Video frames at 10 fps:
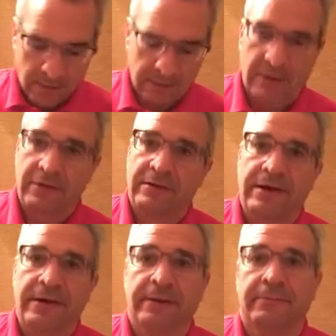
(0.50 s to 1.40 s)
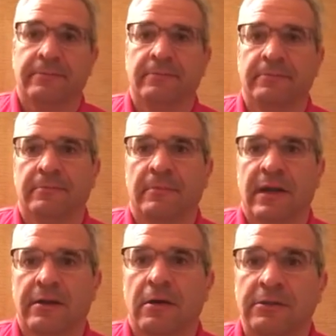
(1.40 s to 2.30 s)
Well, all right. I
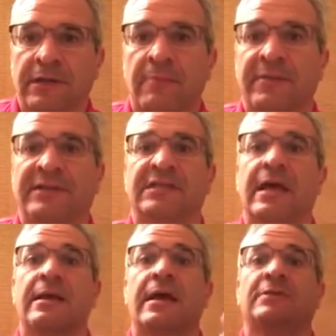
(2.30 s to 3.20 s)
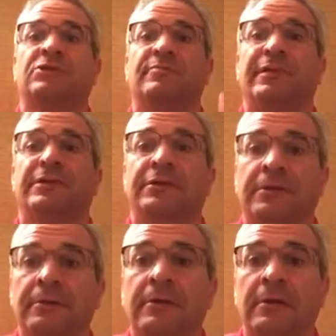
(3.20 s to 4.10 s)
got called out by Scott Ostermiller
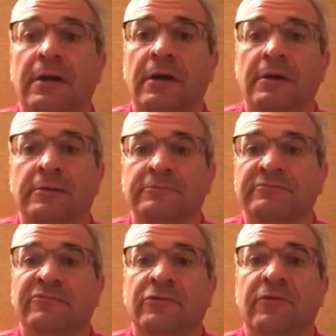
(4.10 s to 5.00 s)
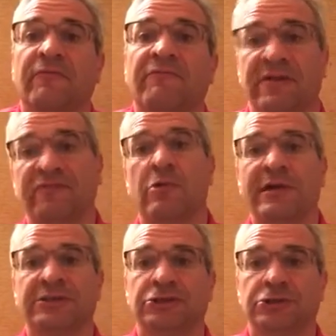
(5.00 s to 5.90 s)
for 5
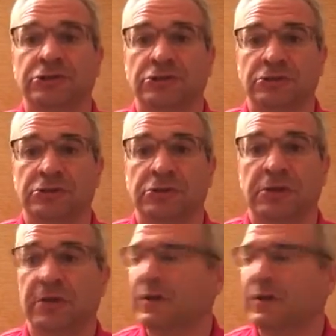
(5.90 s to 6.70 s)
questions.